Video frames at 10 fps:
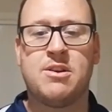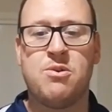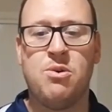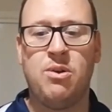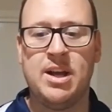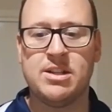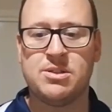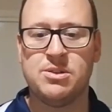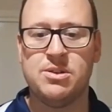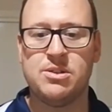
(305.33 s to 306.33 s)
call out
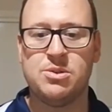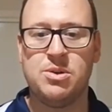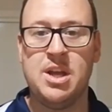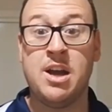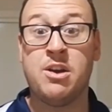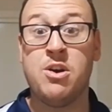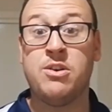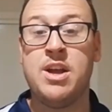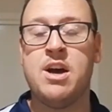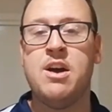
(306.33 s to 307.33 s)
to a young
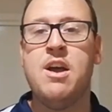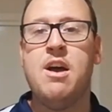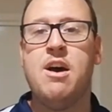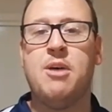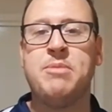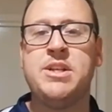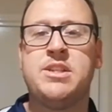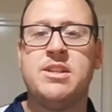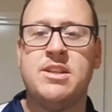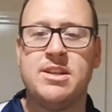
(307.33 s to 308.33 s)
girl. Now, I
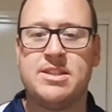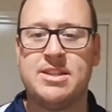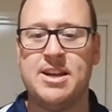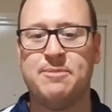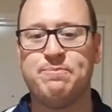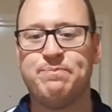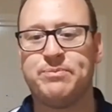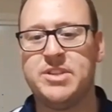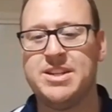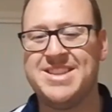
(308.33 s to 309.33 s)
mentioned that
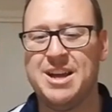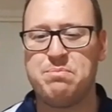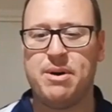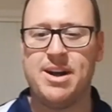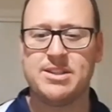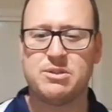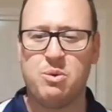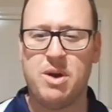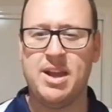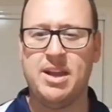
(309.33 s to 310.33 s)
the dad passed
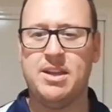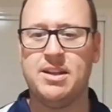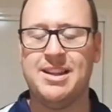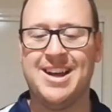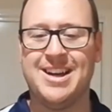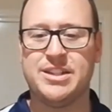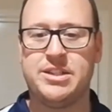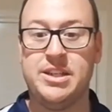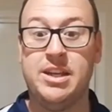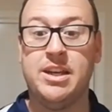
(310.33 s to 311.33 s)
away last
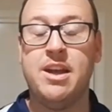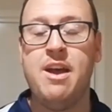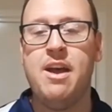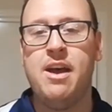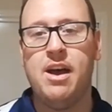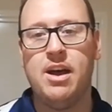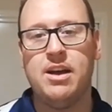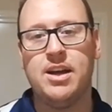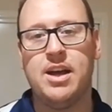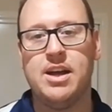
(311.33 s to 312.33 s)
year.
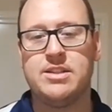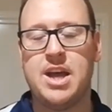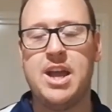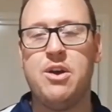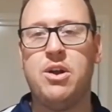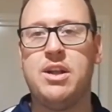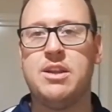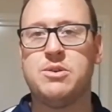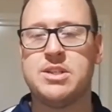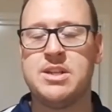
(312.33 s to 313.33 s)
A day earlier,
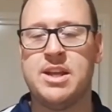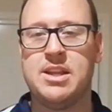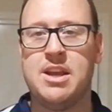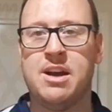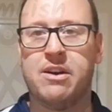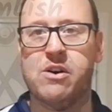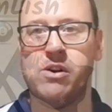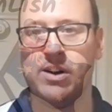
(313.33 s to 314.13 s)
there was another young girl,